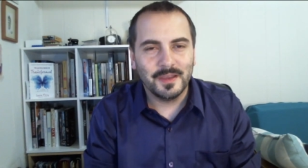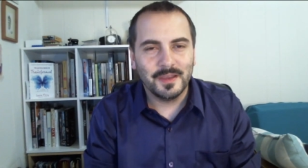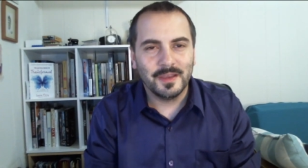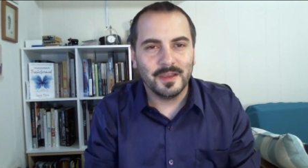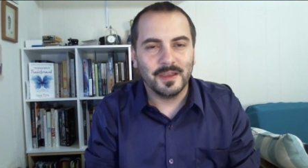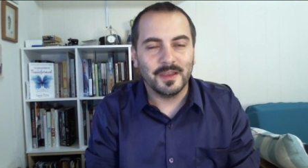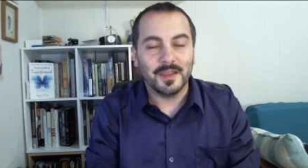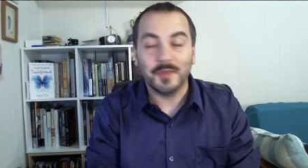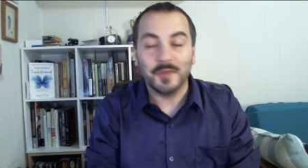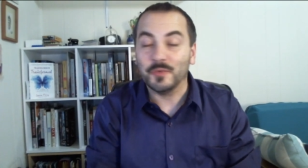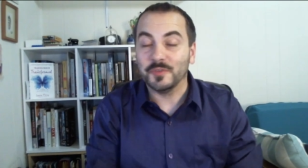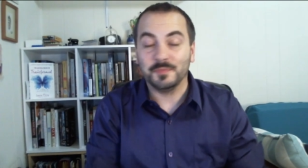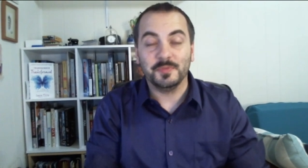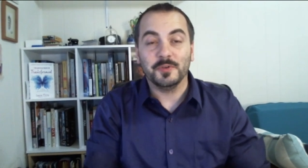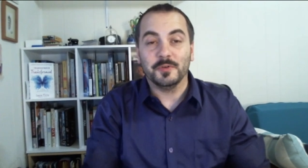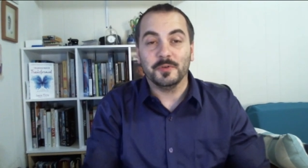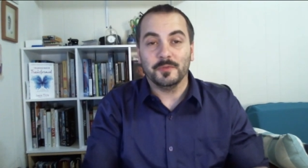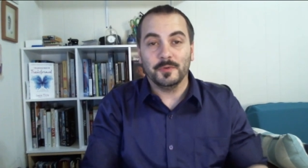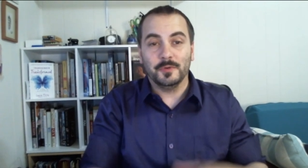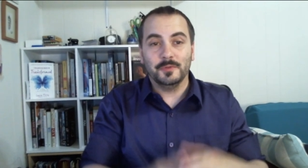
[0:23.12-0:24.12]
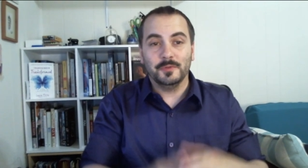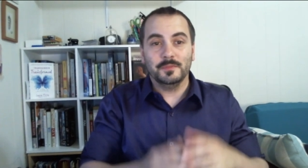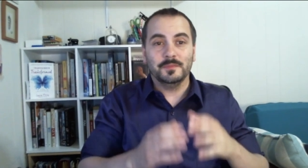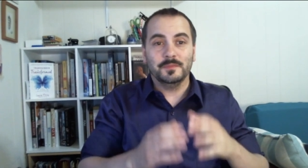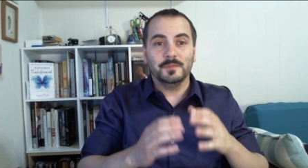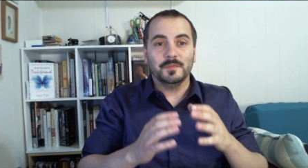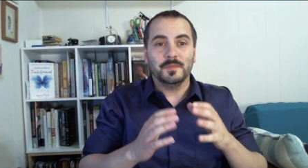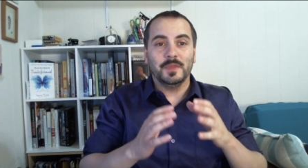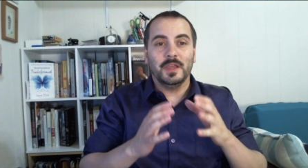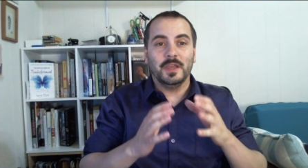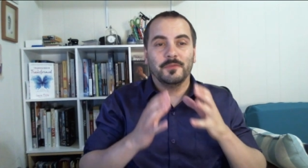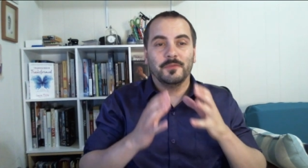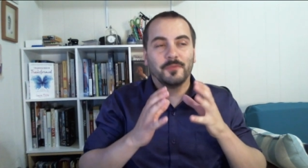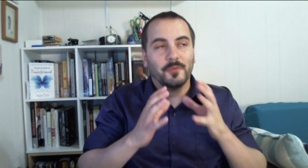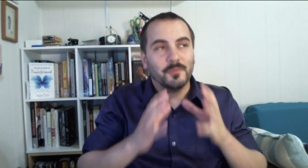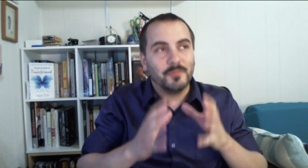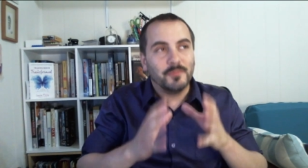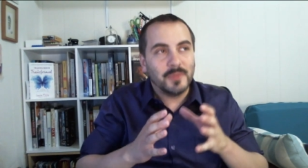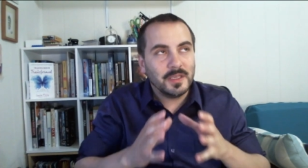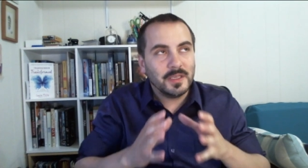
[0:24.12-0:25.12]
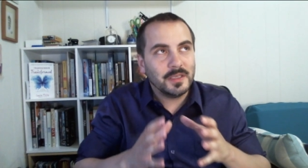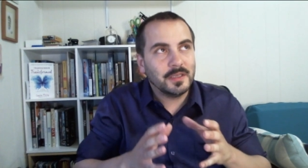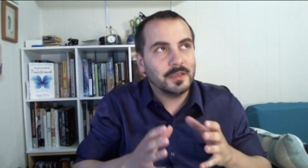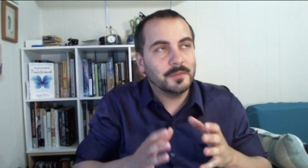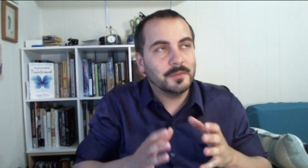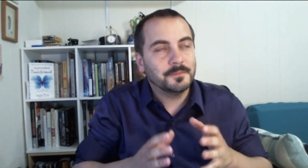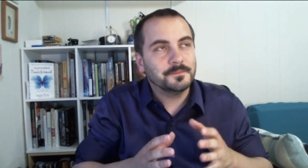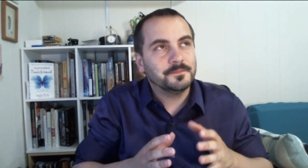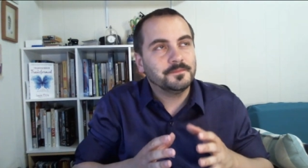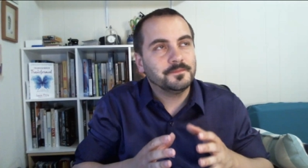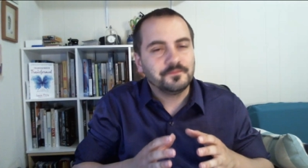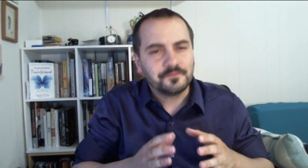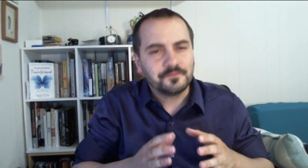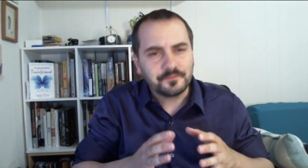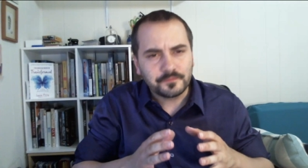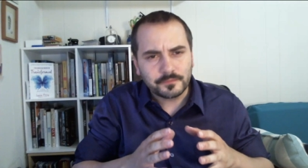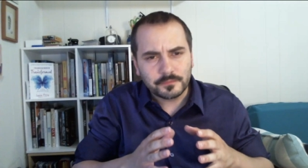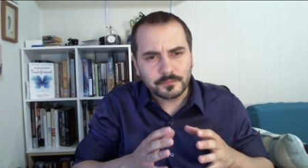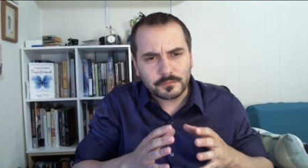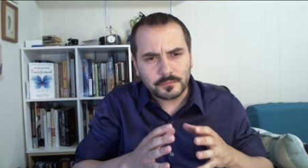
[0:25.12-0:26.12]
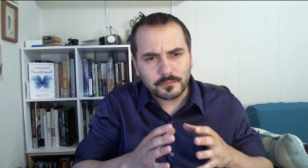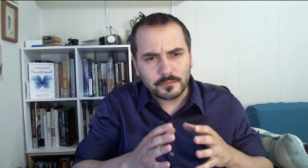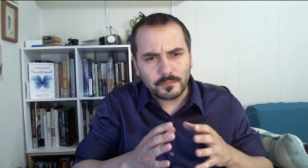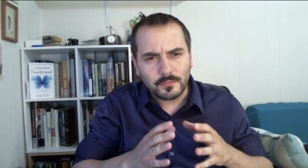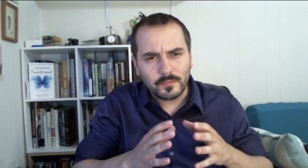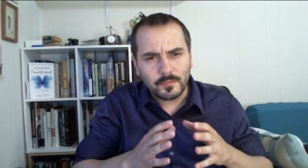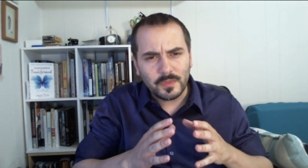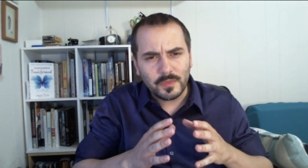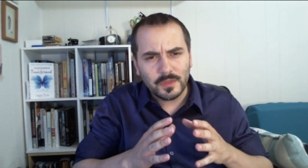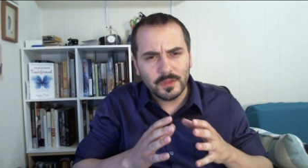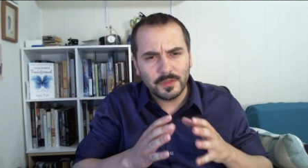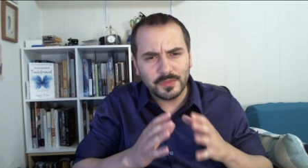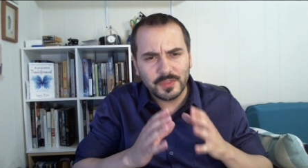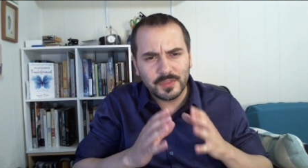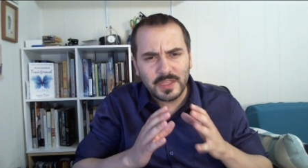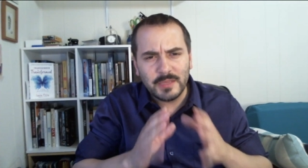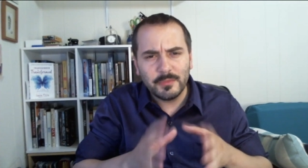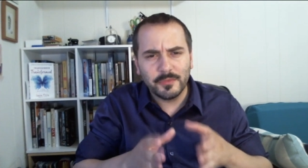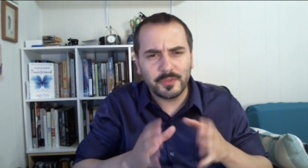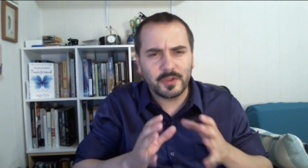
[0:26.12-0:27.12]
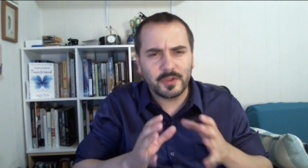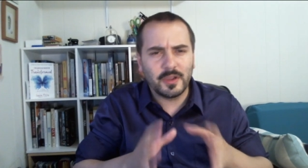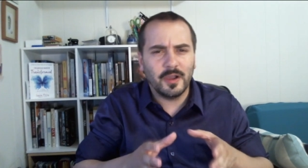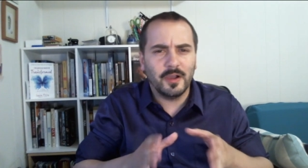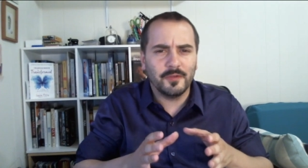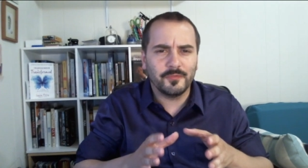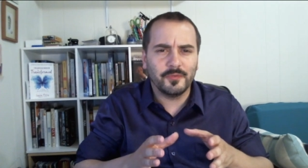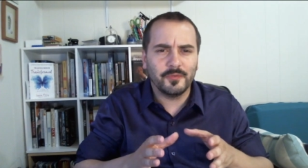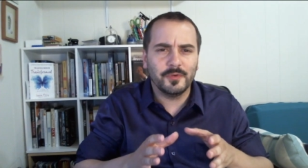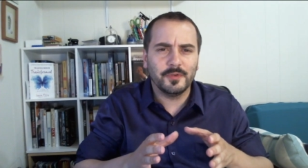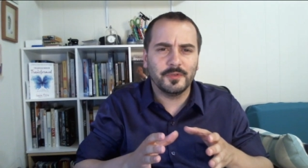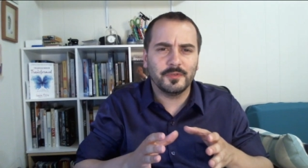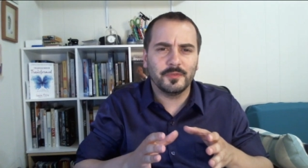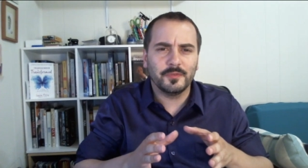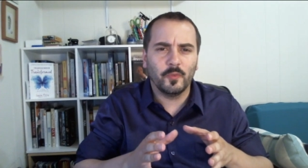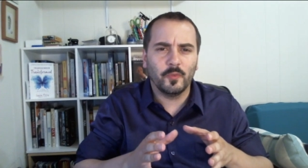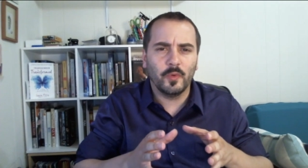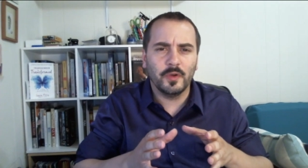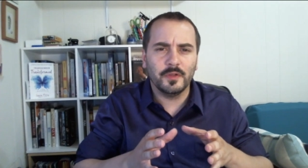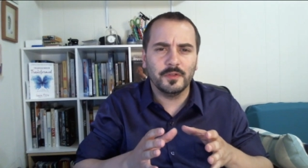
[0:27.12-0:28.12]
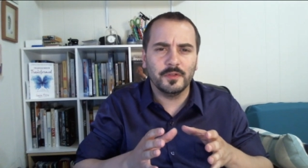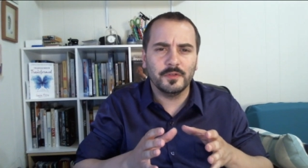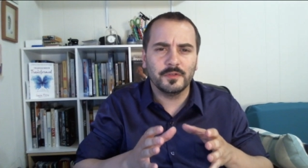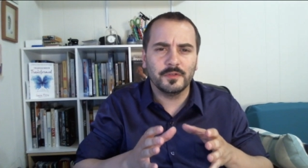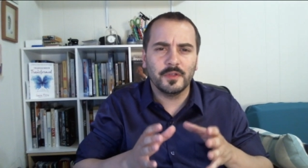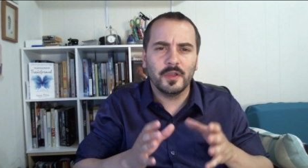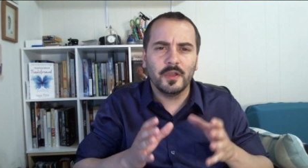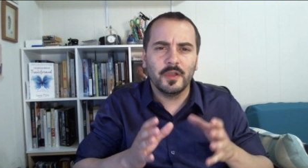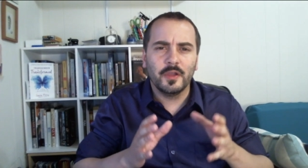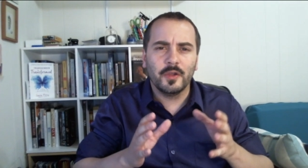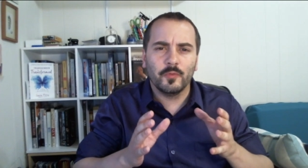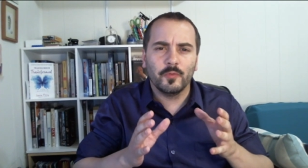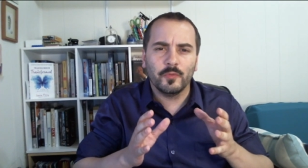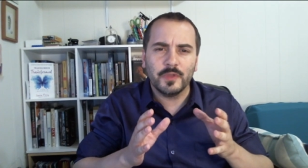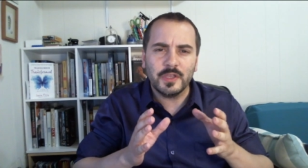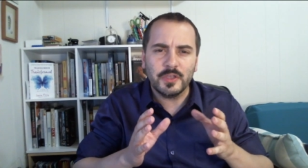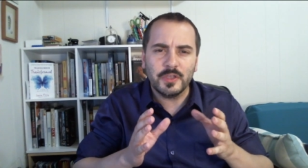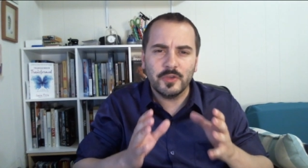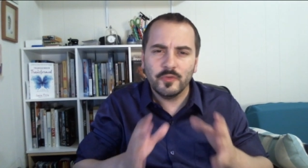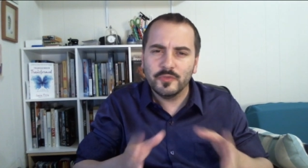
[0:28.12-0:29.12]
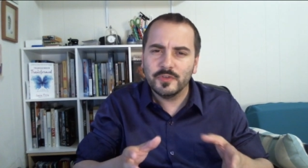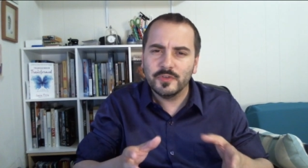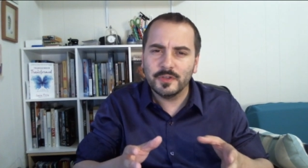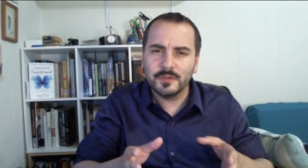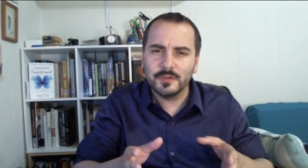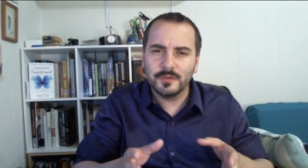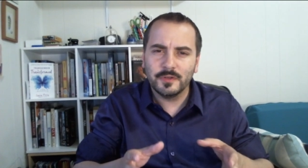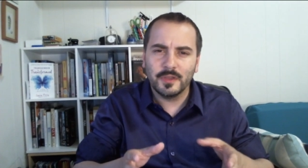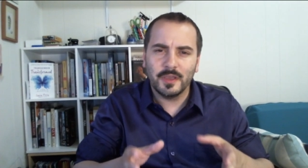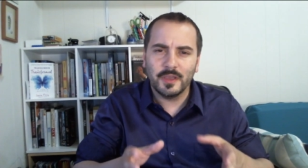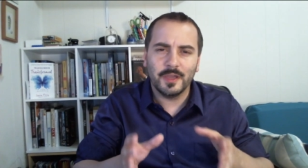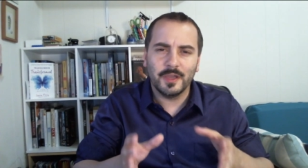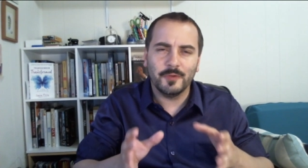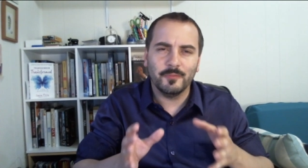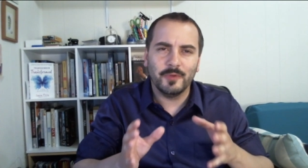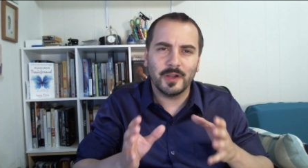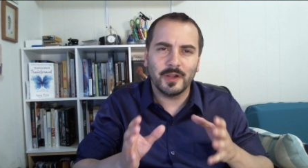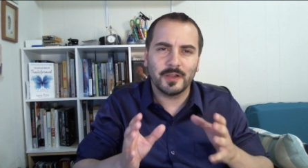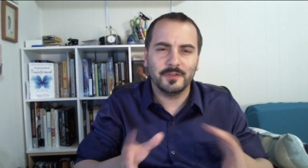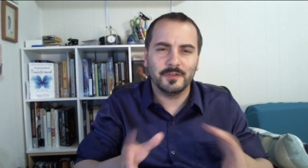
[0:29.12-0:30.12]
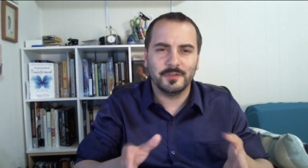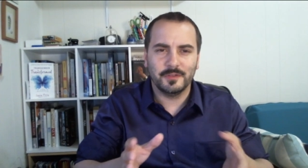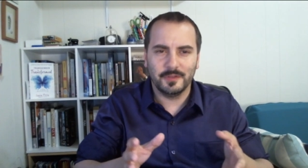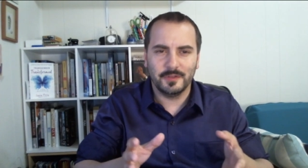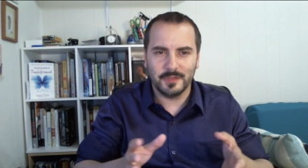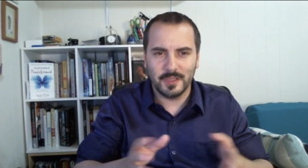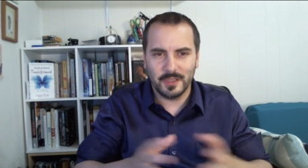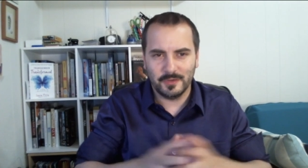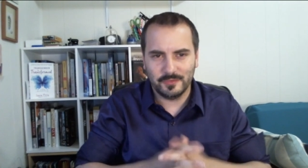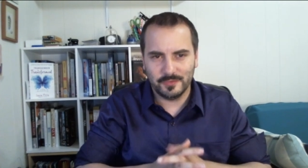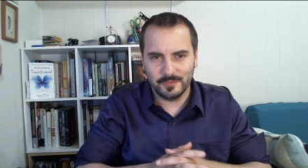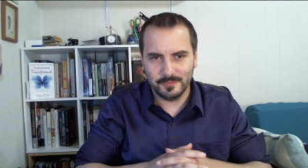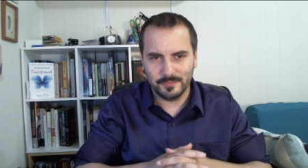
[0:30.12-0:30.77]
It was beautiful, and for me, the theme of the conference was reunion, and reconciliation.